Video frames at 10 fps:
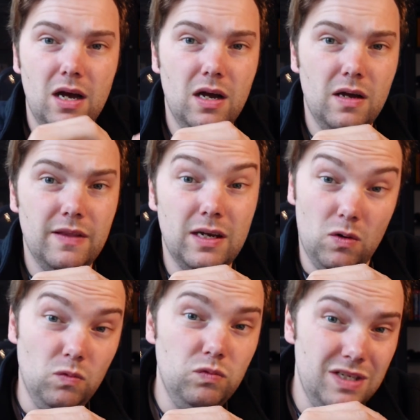That
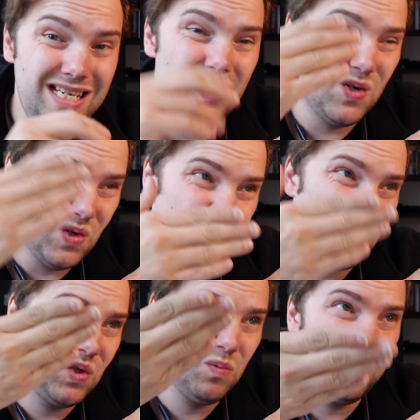only
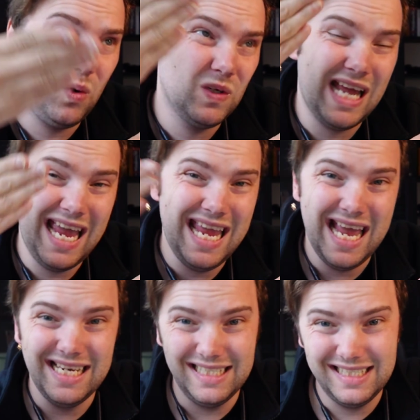also support
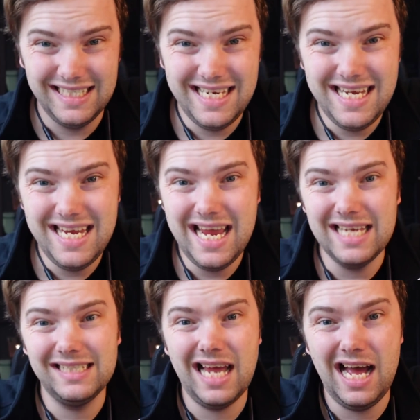AAC
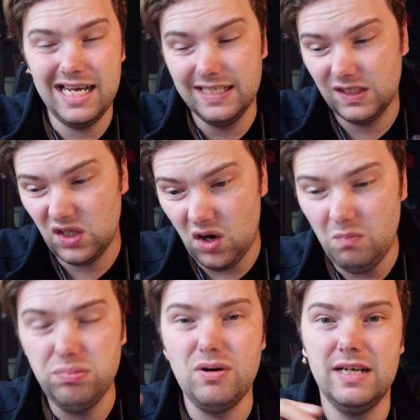as the highest
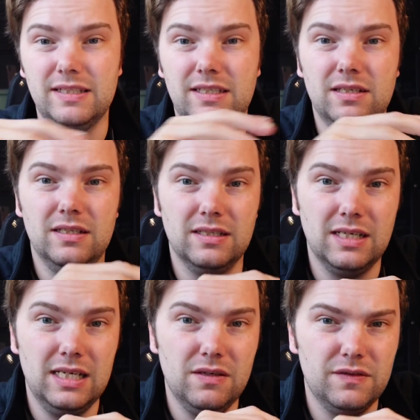compressed
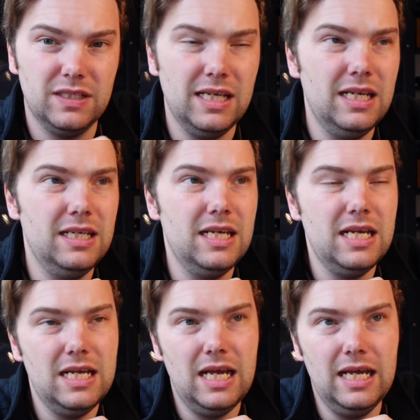kind of standard,
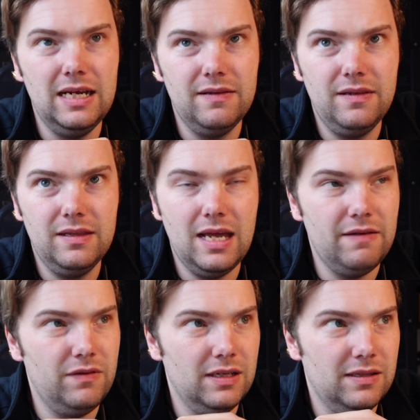and I think they
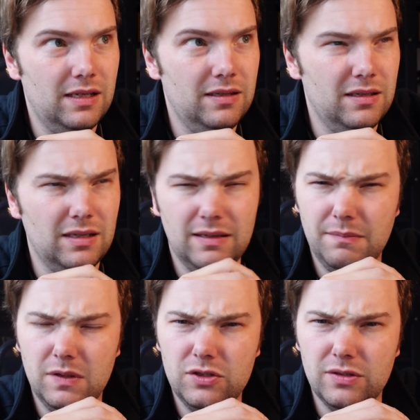have like then,
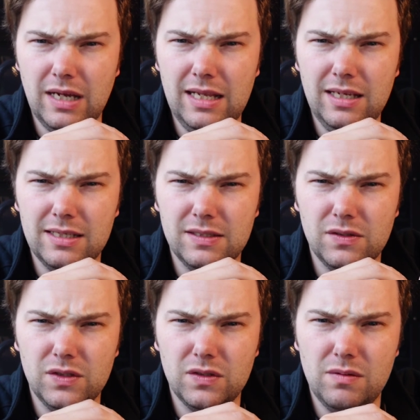I'm not sure LDAC is
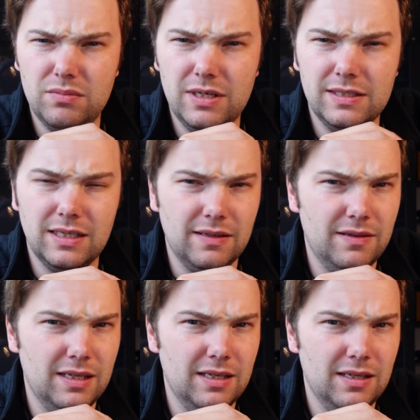also compressed, I
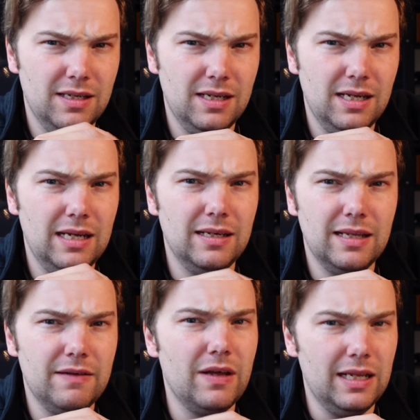think
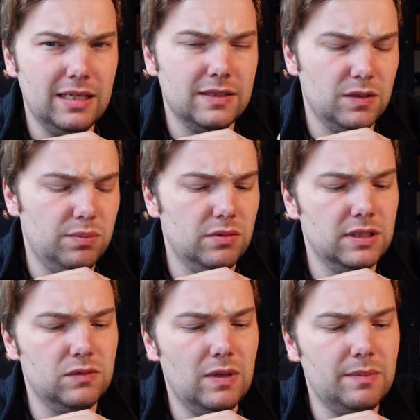they have LDAC support
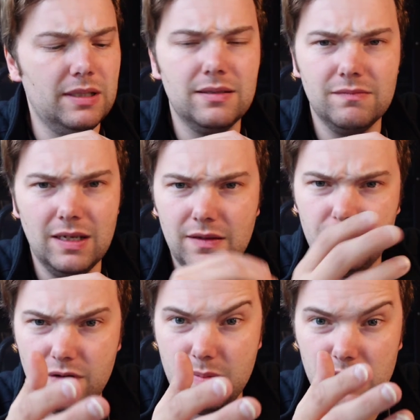as well, but like the
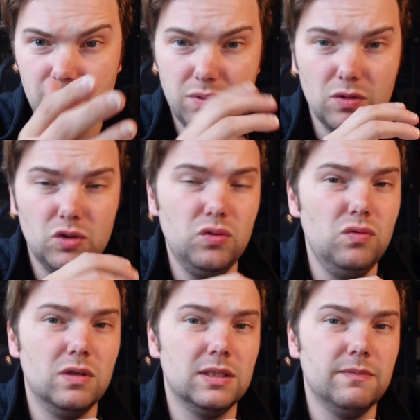FreeBuds Pro 2
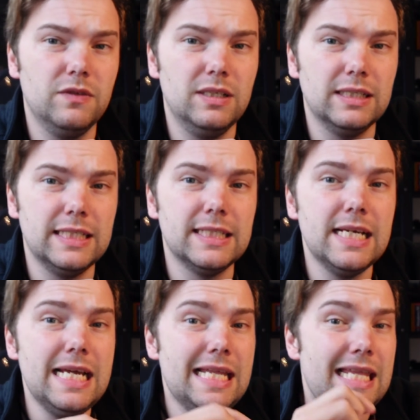or something like this,
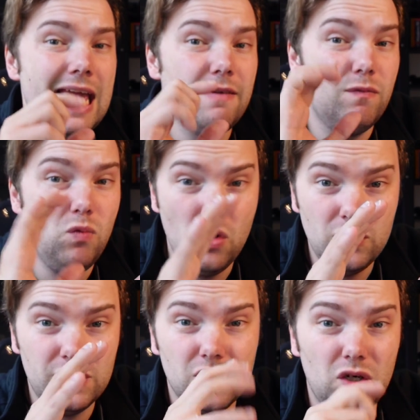they have
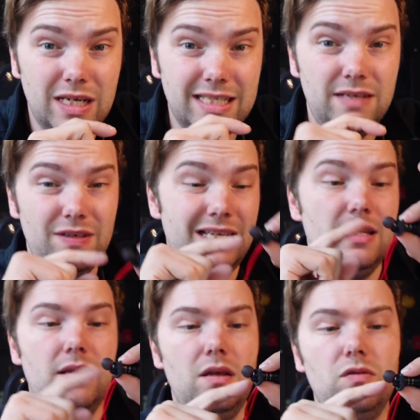worse connectivity
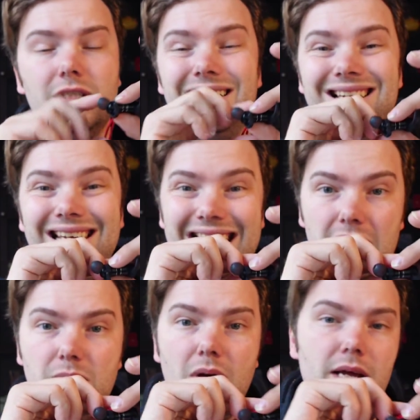than those here
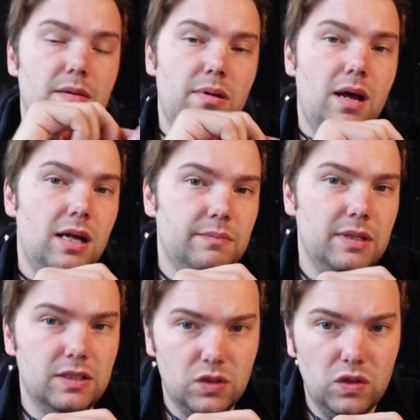in my
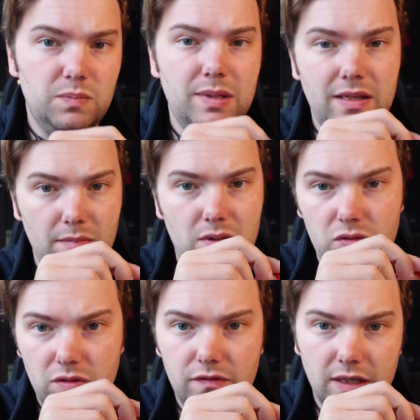apartment. This could be the
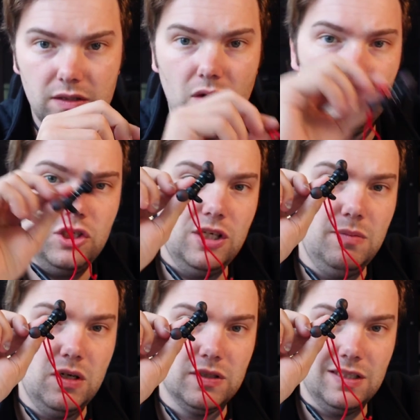Bluetooth technology,
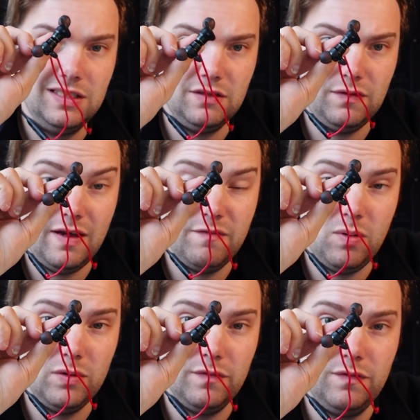because this is
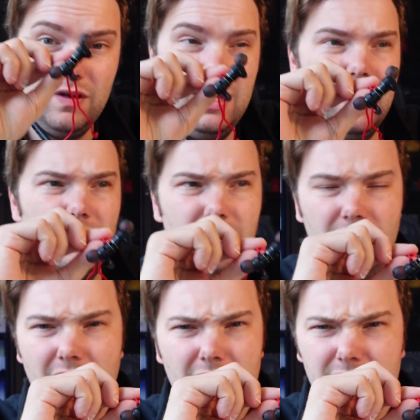5.3 and I
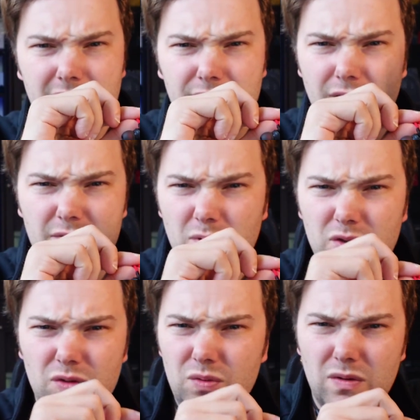think the other says
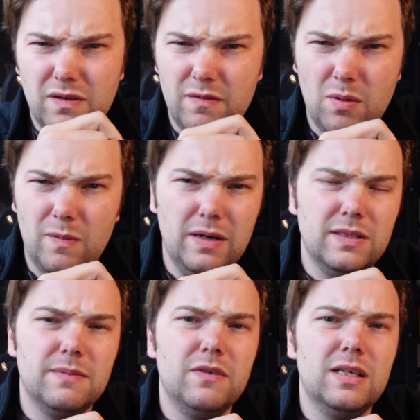5.2 or 5.1
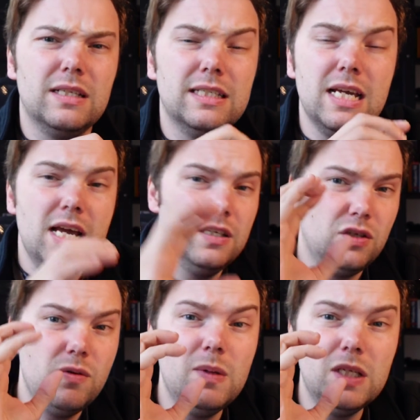or something like this,
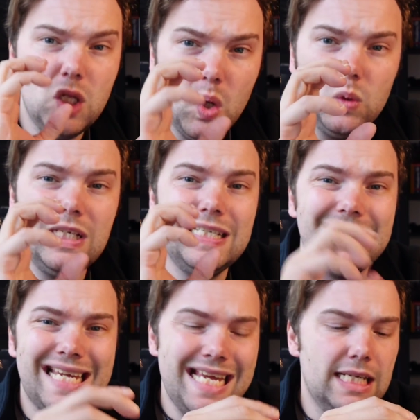so you will
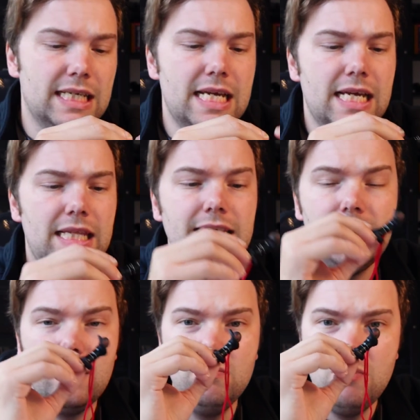notice it. These
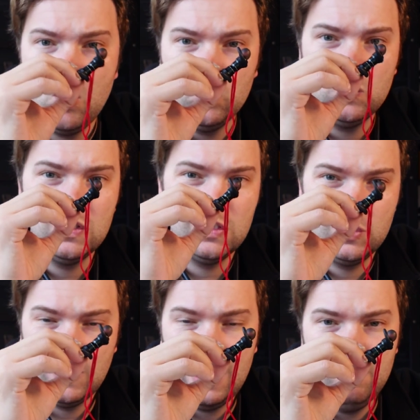are the most
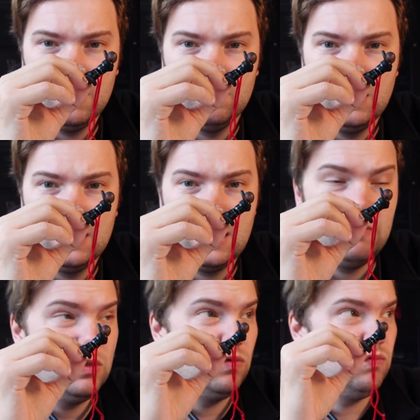stable when it
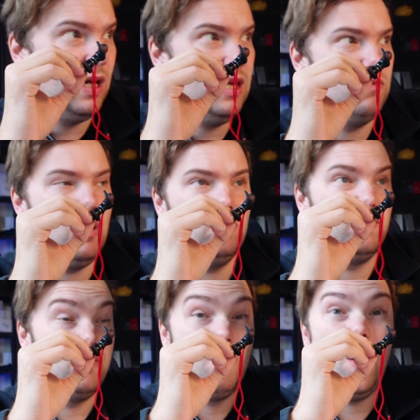comes to running around
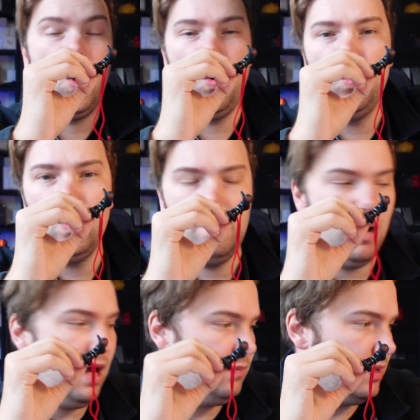through my whole
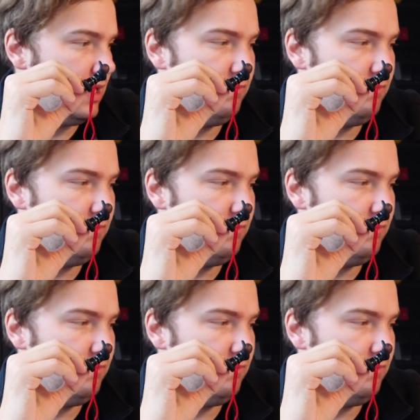apartment.